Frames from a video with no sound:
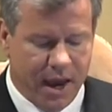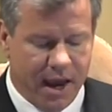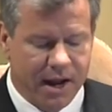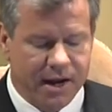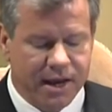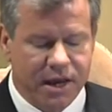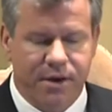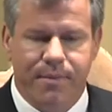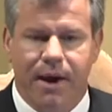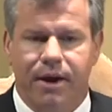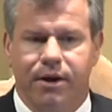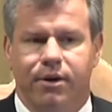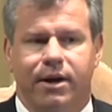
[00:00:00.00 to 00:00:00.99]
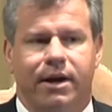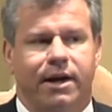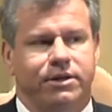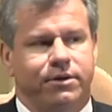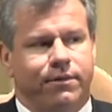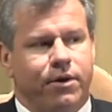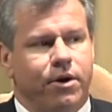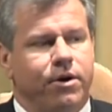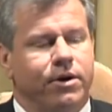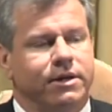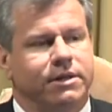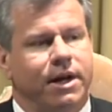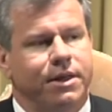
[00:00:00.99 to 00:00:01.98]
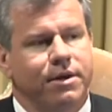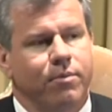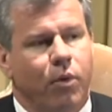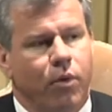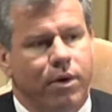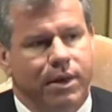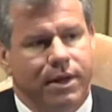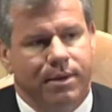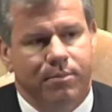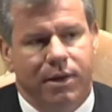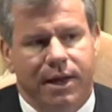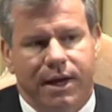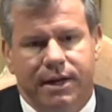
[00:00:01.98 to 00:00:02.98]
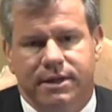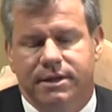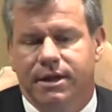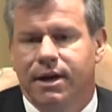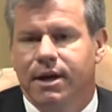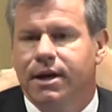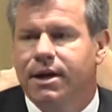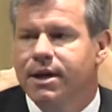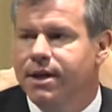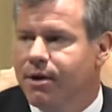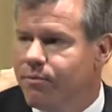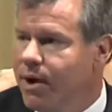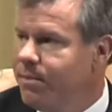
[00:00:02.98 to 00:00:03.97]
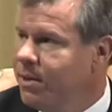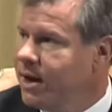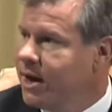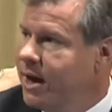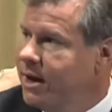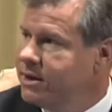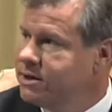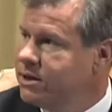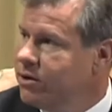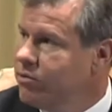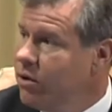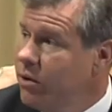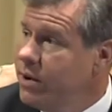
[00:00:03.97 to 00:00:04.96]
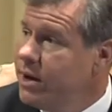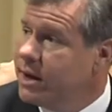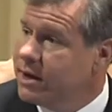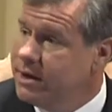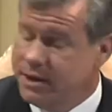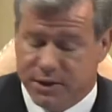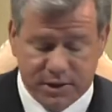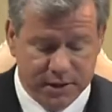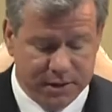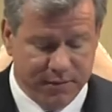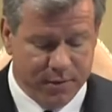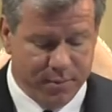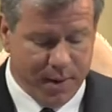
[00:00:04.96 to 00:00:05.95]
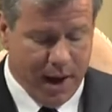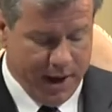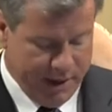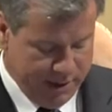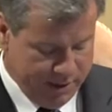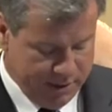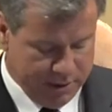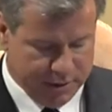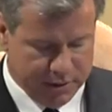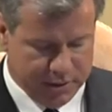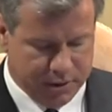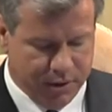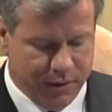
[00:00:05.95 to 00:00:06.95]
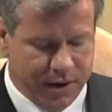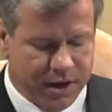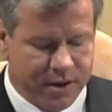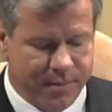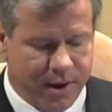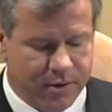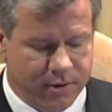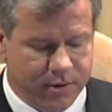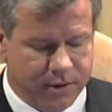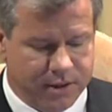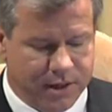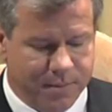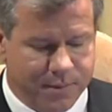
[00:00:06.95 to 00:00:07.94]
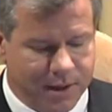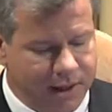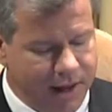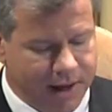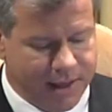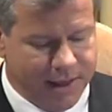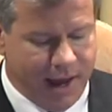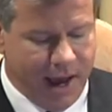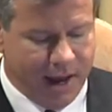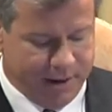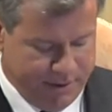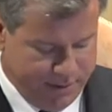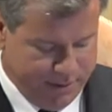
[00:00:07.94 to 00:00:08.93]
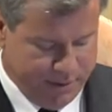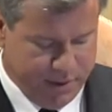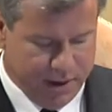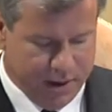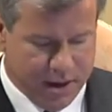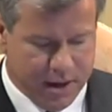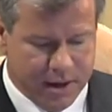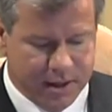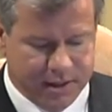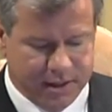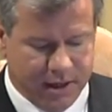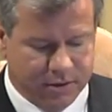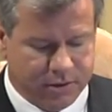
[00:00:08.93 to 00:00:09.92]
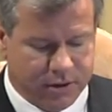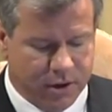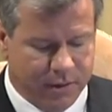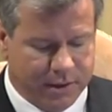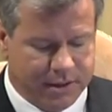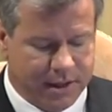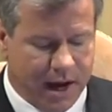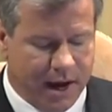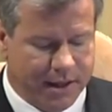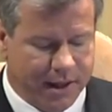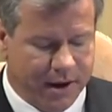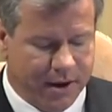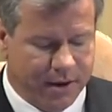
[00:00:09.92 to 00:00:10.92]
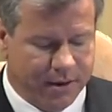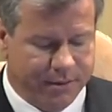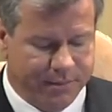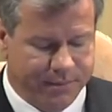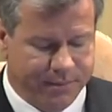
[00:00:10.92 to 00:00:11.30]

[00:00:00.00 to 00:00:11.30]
And an incubator, as you've heard, is nothing more than a place that replicates the growing conditions of the body. So an incubator looks something like that. The cells go inside there.